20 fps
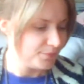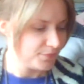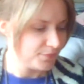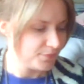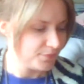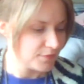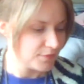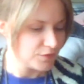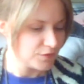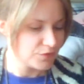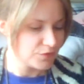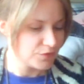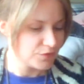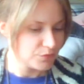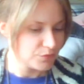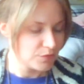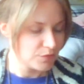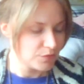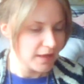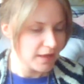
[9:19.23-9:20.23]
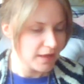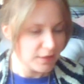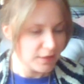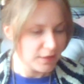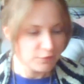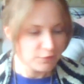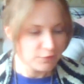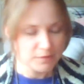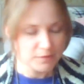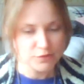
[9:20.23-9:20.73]
So I've
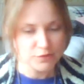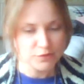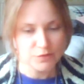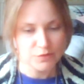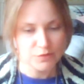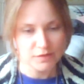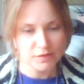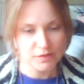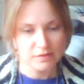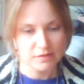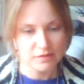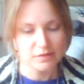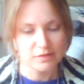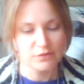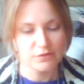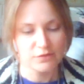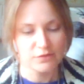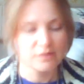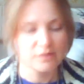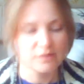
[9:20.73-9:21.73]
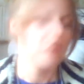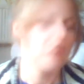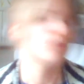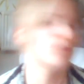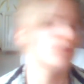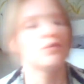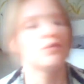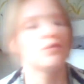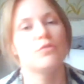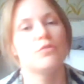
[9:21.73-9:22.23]
been doing this every day on
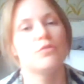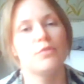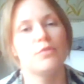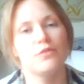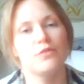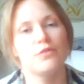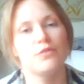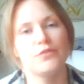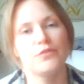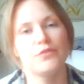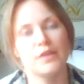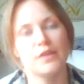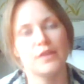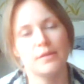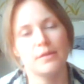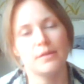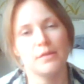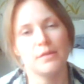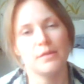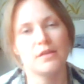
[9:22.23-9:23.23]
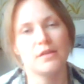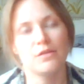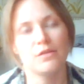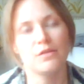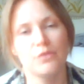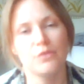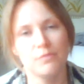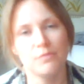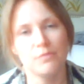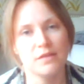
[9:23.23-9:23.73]
top of another
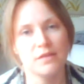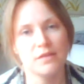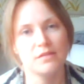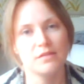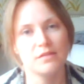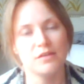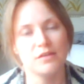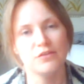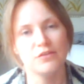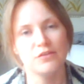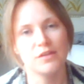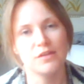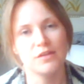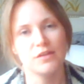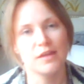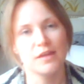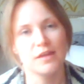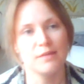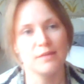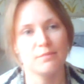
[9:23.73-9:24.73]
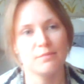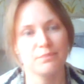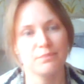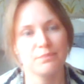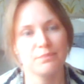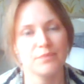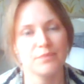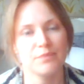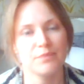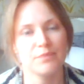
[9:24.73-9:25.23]
meditation that I'm
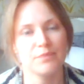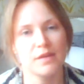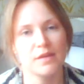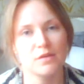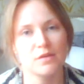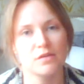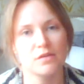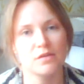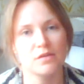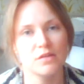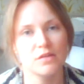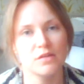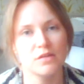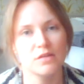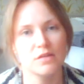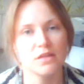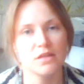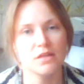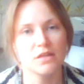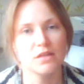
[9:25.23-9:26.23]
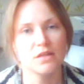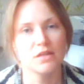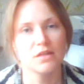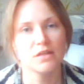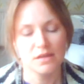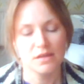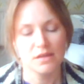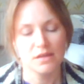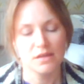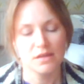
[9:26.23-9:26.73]
currently doing.
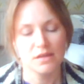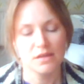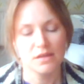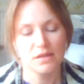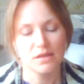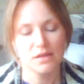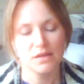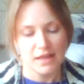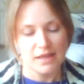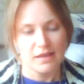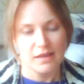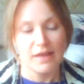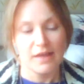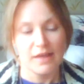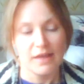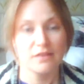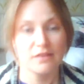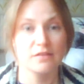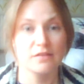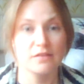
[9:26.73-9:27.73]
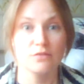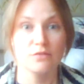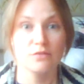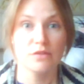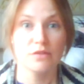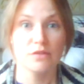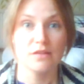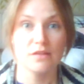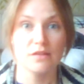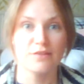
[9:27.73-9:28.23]
And I still
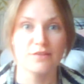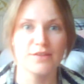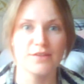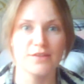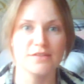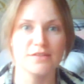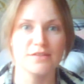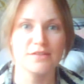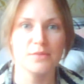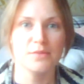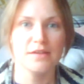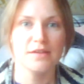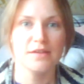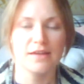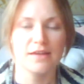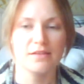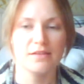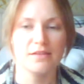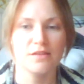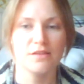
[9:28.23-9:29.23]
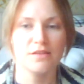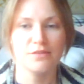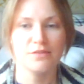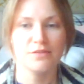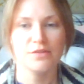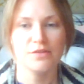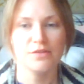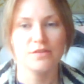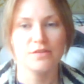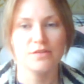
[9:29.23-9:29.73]
really love this one, and I love that
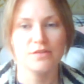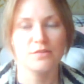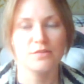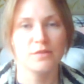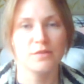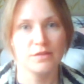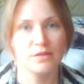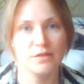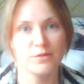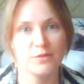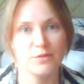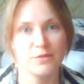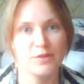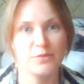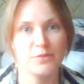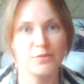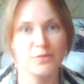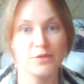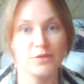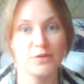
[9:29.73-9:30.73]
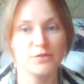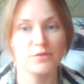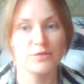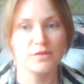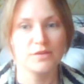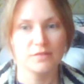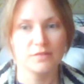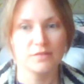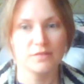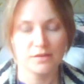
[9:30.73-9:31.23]
it's the one that we're all doing
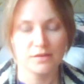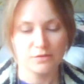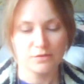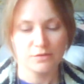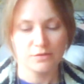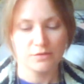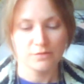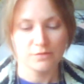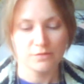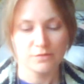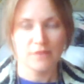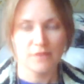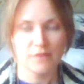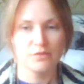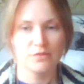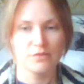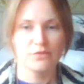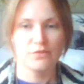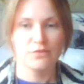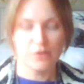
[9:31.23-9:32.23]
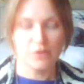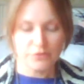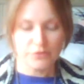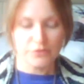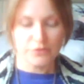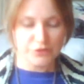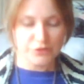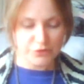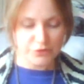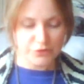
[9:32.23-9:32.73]
together as our
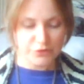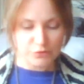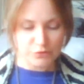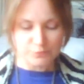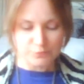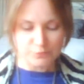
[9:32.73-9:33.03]
first. So